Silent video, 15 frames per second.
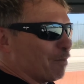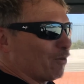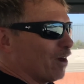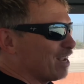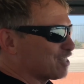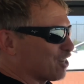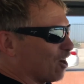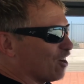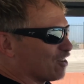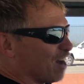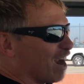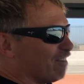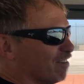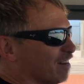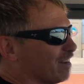I'm a race car
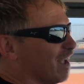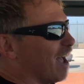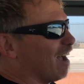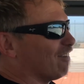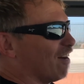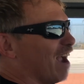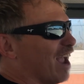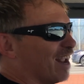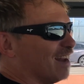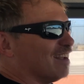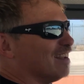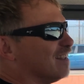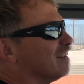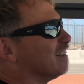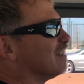driver. Yeah, right.
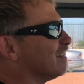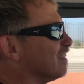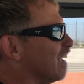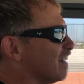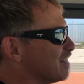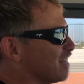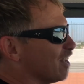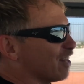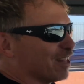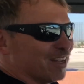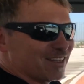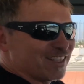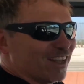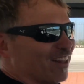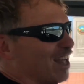You know, tell
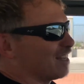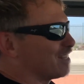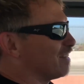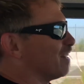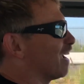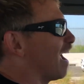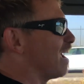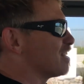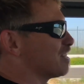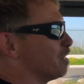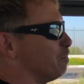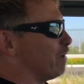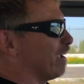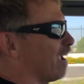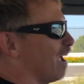that to the guys in
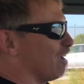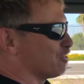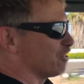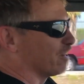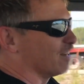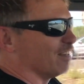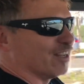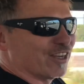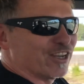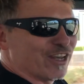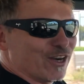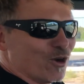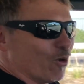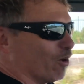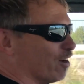the big house. You're gonna look good
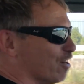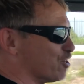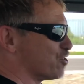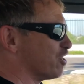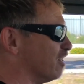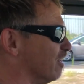in orange.